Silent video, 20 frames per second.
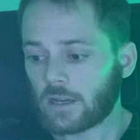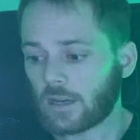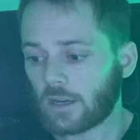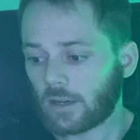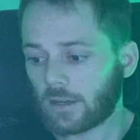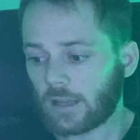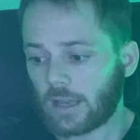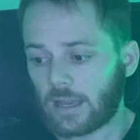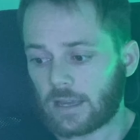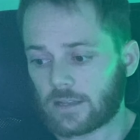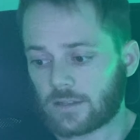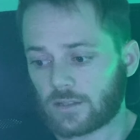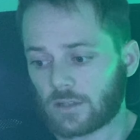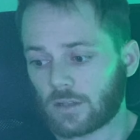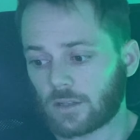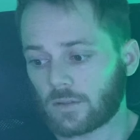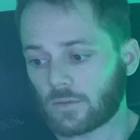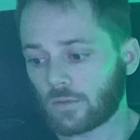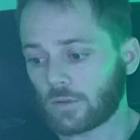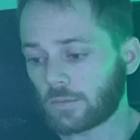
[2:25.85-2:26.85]
Okay,
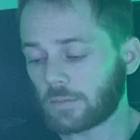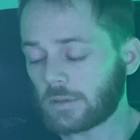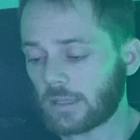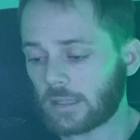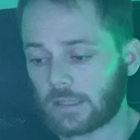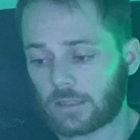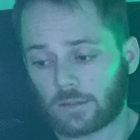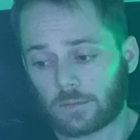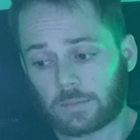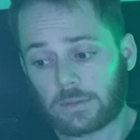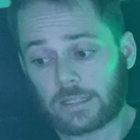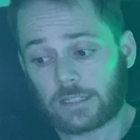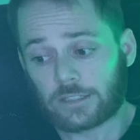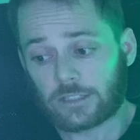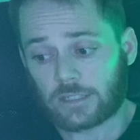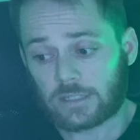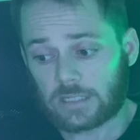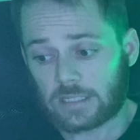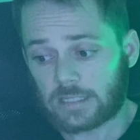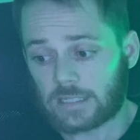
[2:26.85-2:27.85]
so we'll be, it'll be
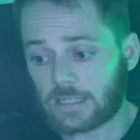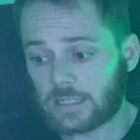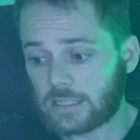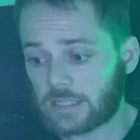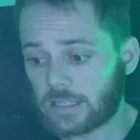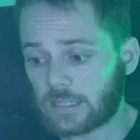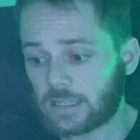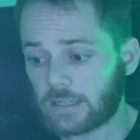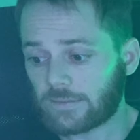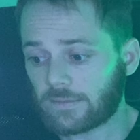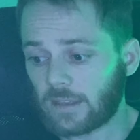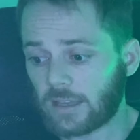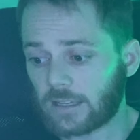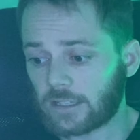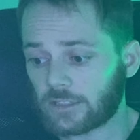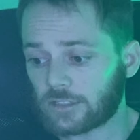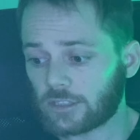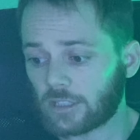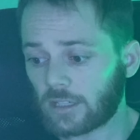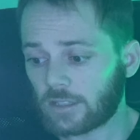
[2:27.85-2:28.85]
interesting to see if they
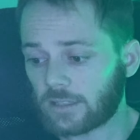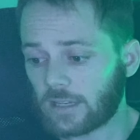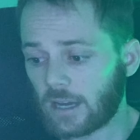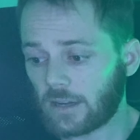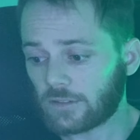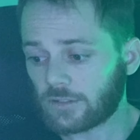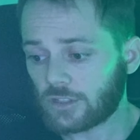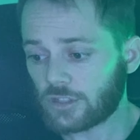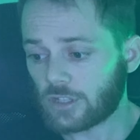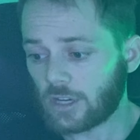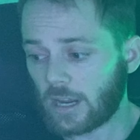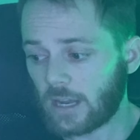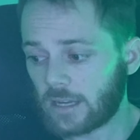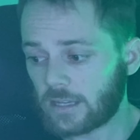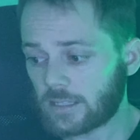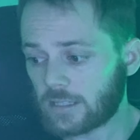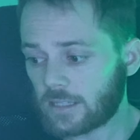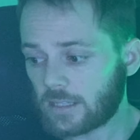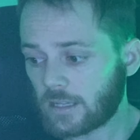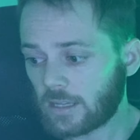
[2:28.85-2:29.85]
can shut down
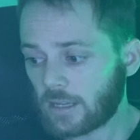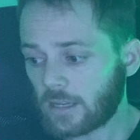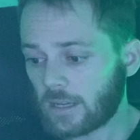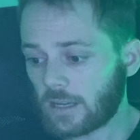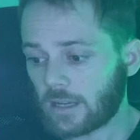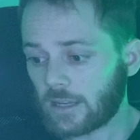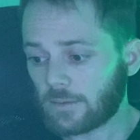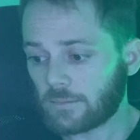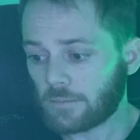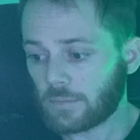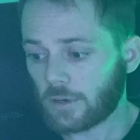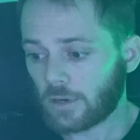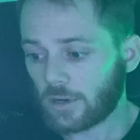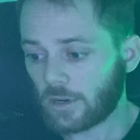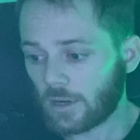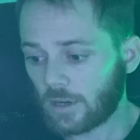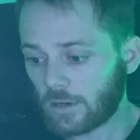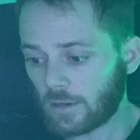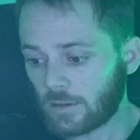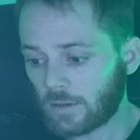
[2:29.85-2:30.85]
Chase and
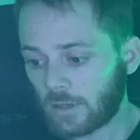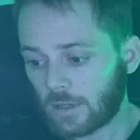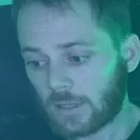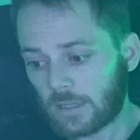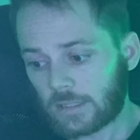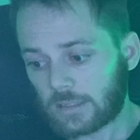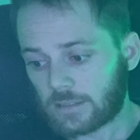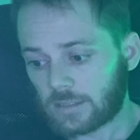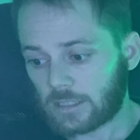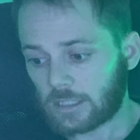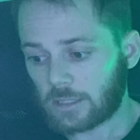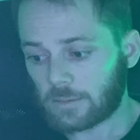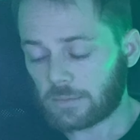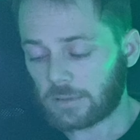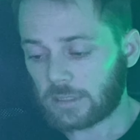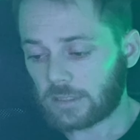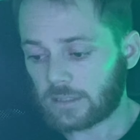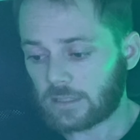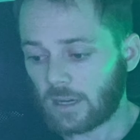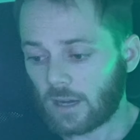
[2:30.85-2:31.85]
Burrow. It's going to
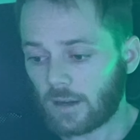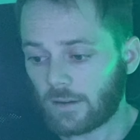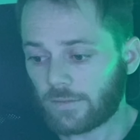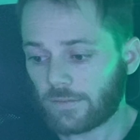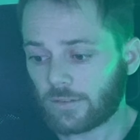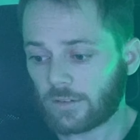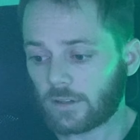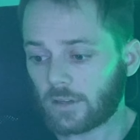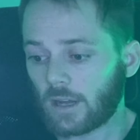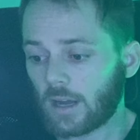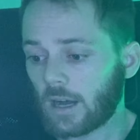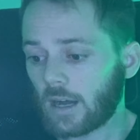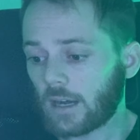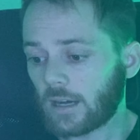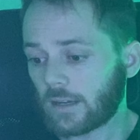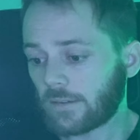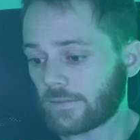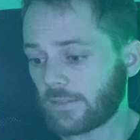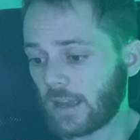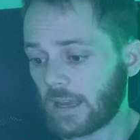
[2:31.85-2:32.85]
be tough for
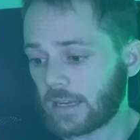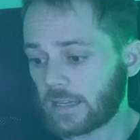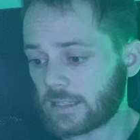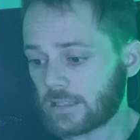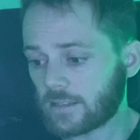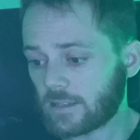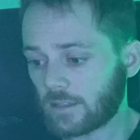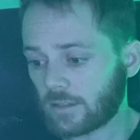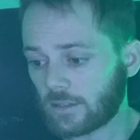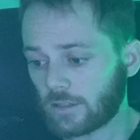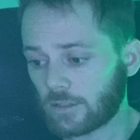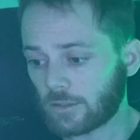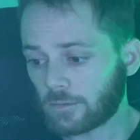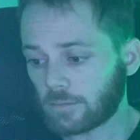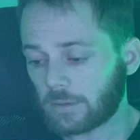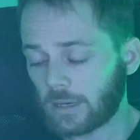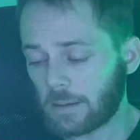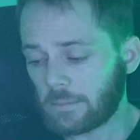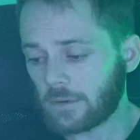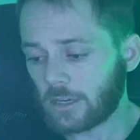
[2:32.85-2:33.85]
uh, Vegas to do,
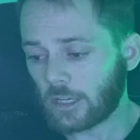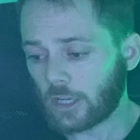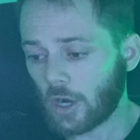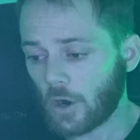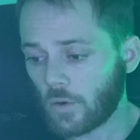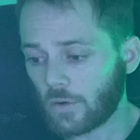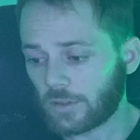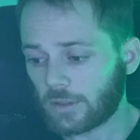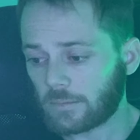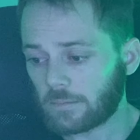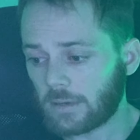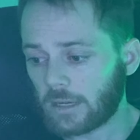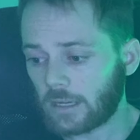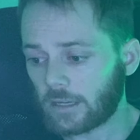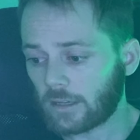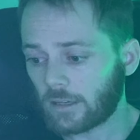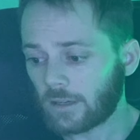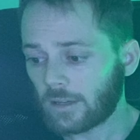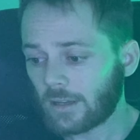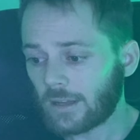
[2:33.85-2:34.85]
but I'm going to go with them
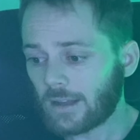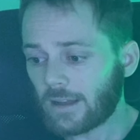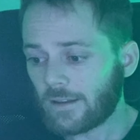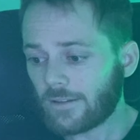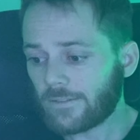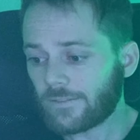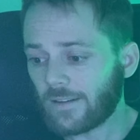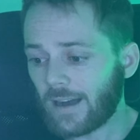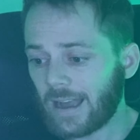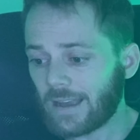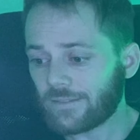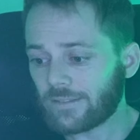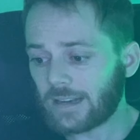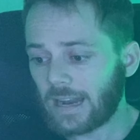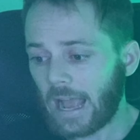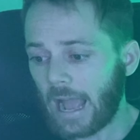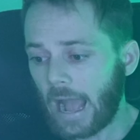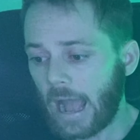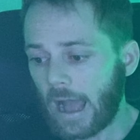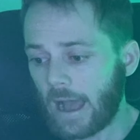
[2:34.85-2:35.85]
here. Five
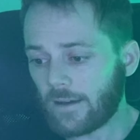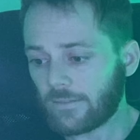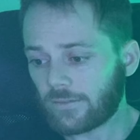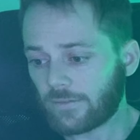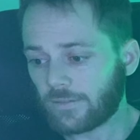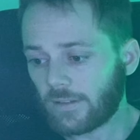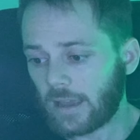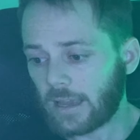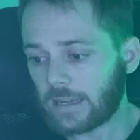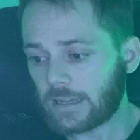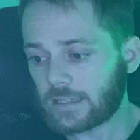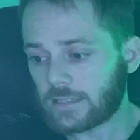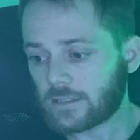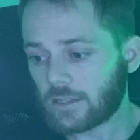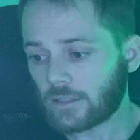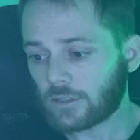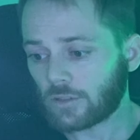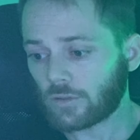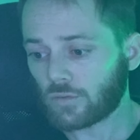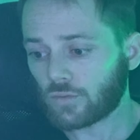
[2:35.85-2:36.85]
and a half Vegas
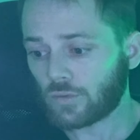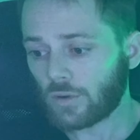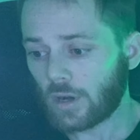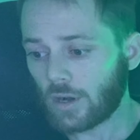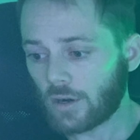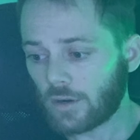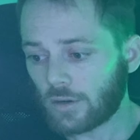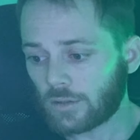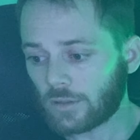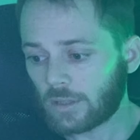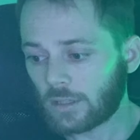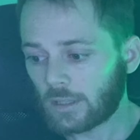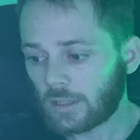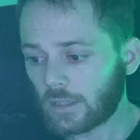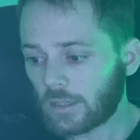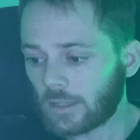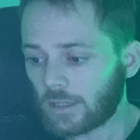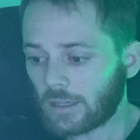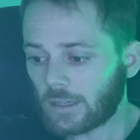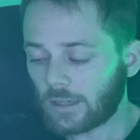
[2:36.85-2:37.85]
on the road.
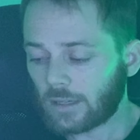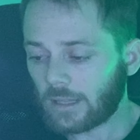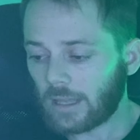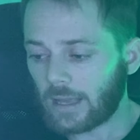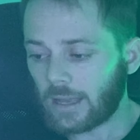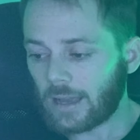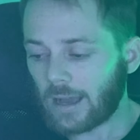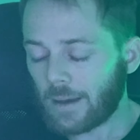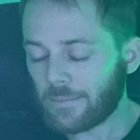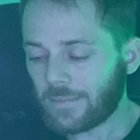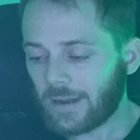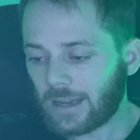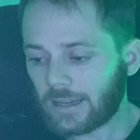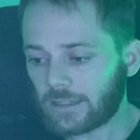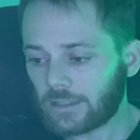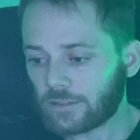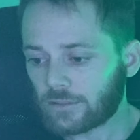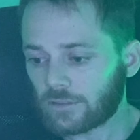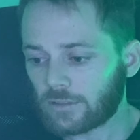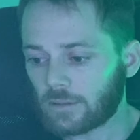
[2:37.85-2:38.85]
Okay, I'm not
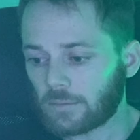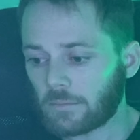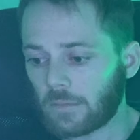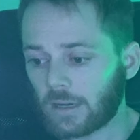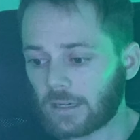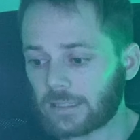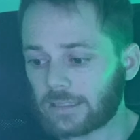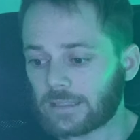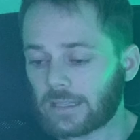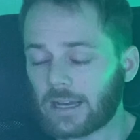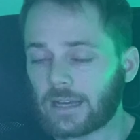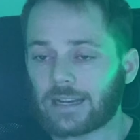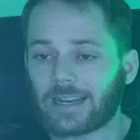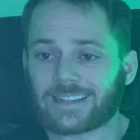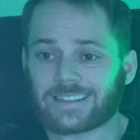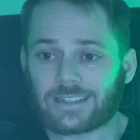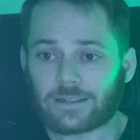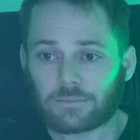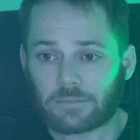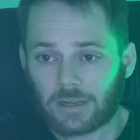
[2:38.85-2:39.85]
going to do the money line. I
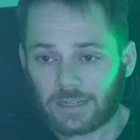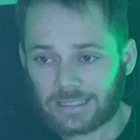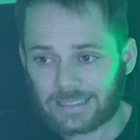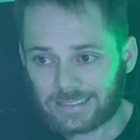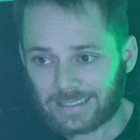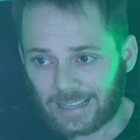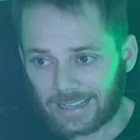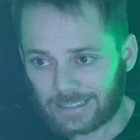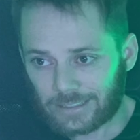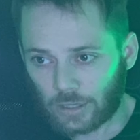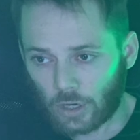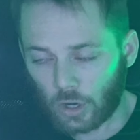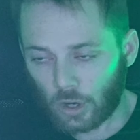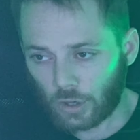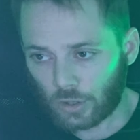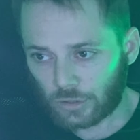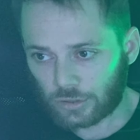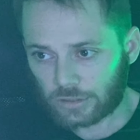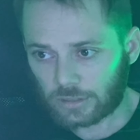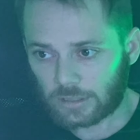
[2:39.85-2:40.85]
did money line
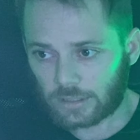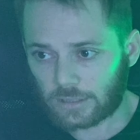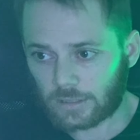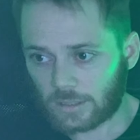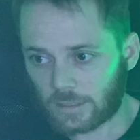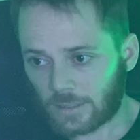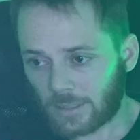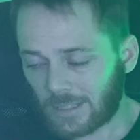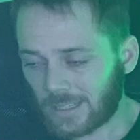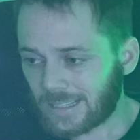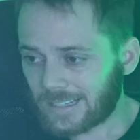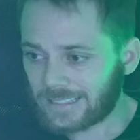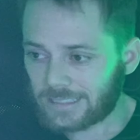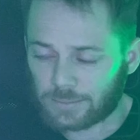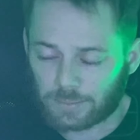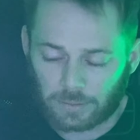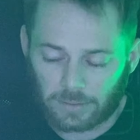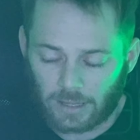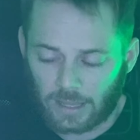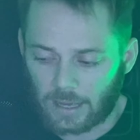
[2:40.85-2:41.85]
all year.
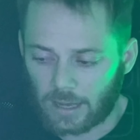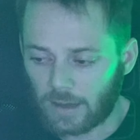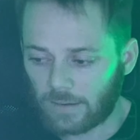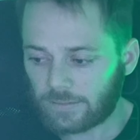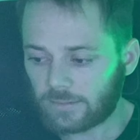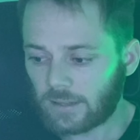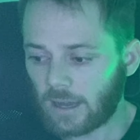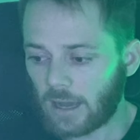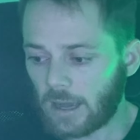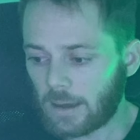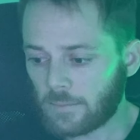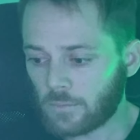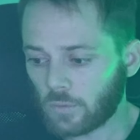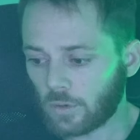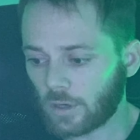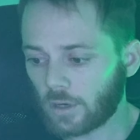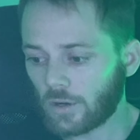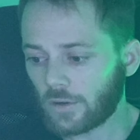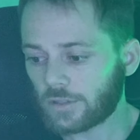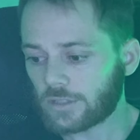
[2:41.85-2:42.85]
It's playoff time.
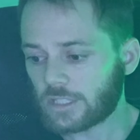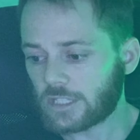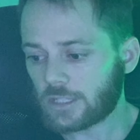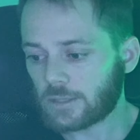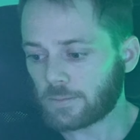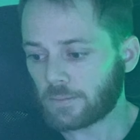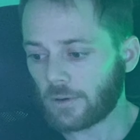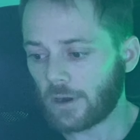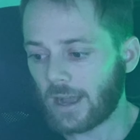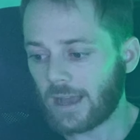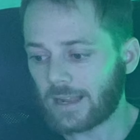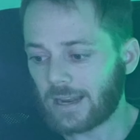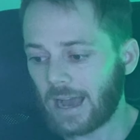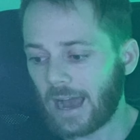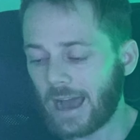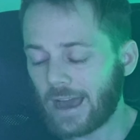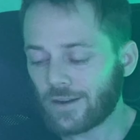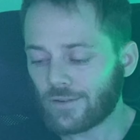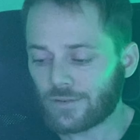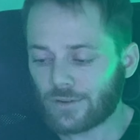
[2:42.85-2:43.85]
We're going spread.
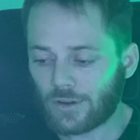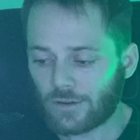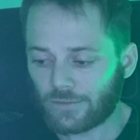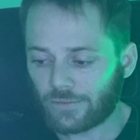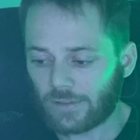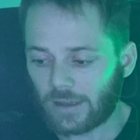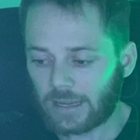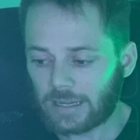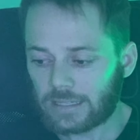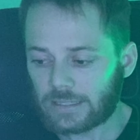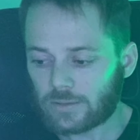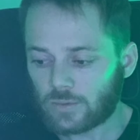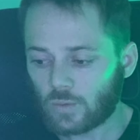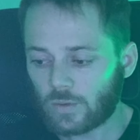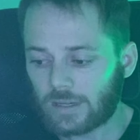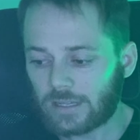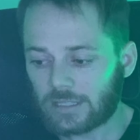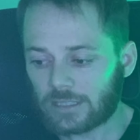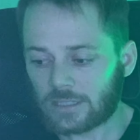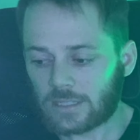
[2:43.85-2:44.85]
I don't know if Vegas
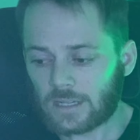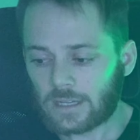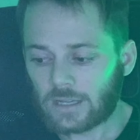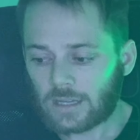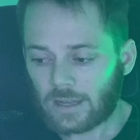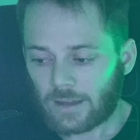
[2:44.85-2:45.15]
wins.